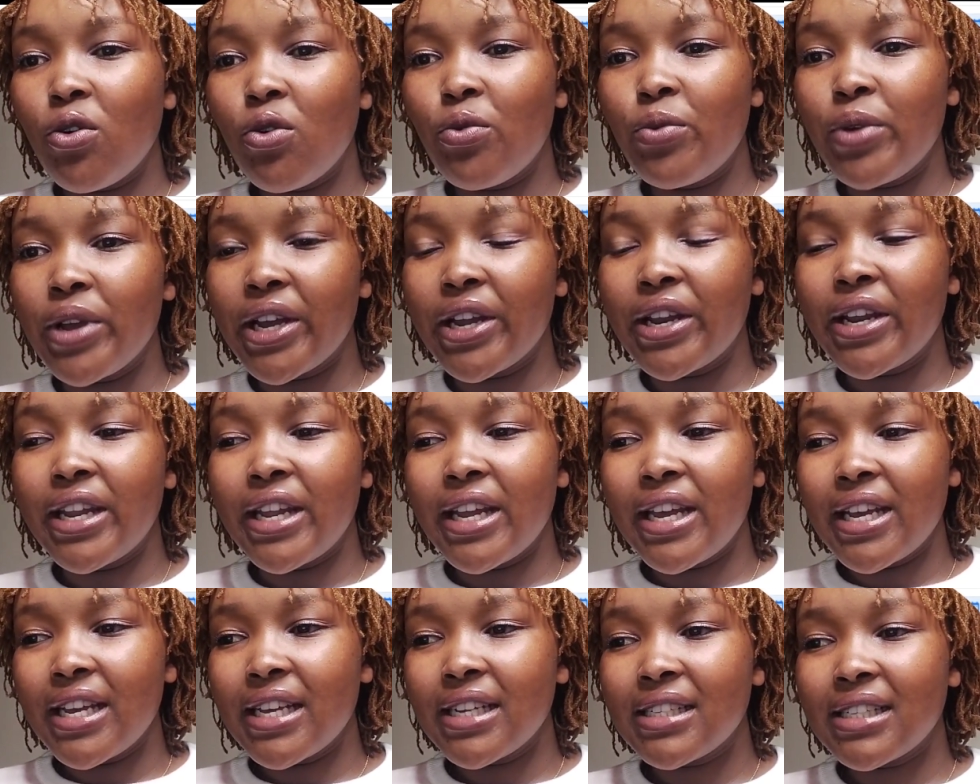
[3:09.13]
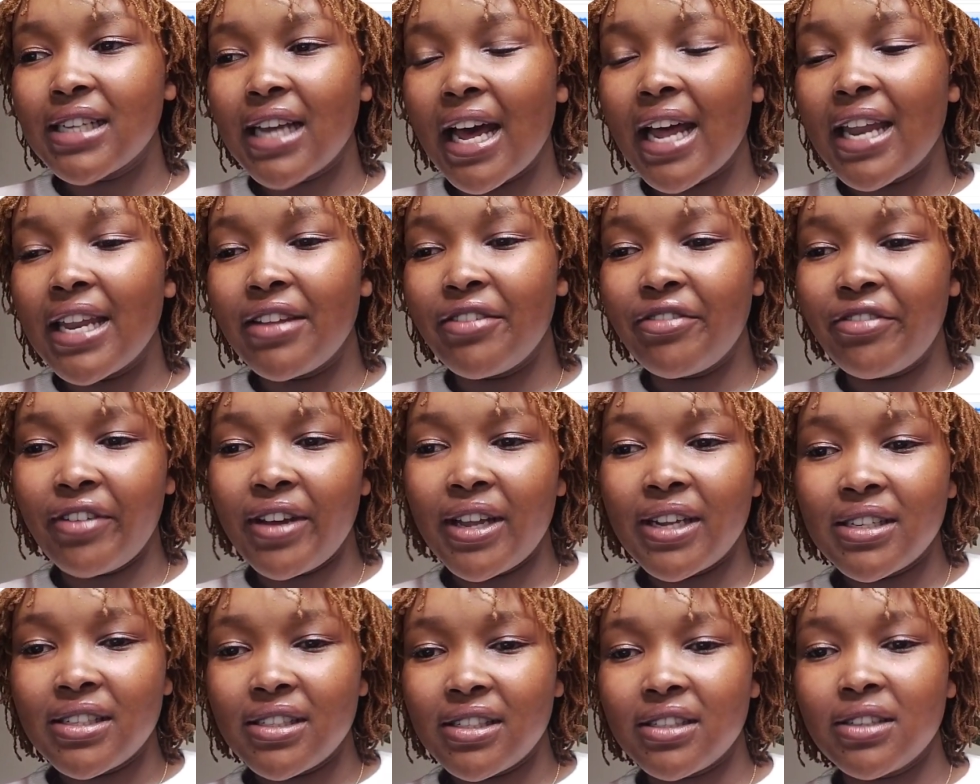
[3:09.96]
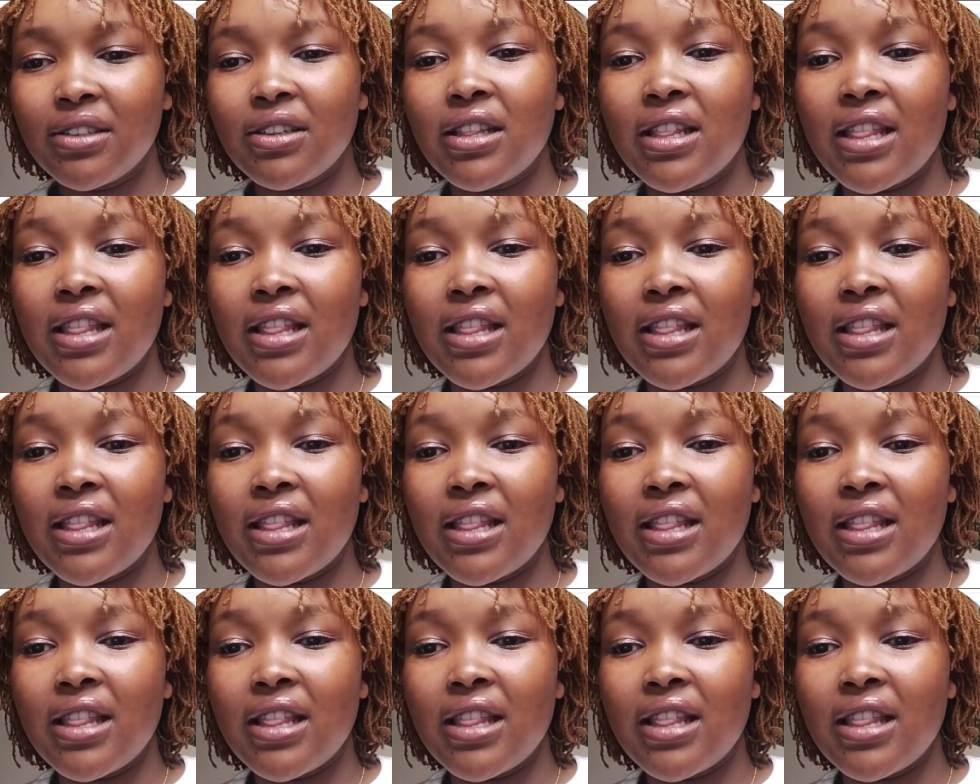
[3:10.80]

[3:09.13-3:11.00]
we create an event.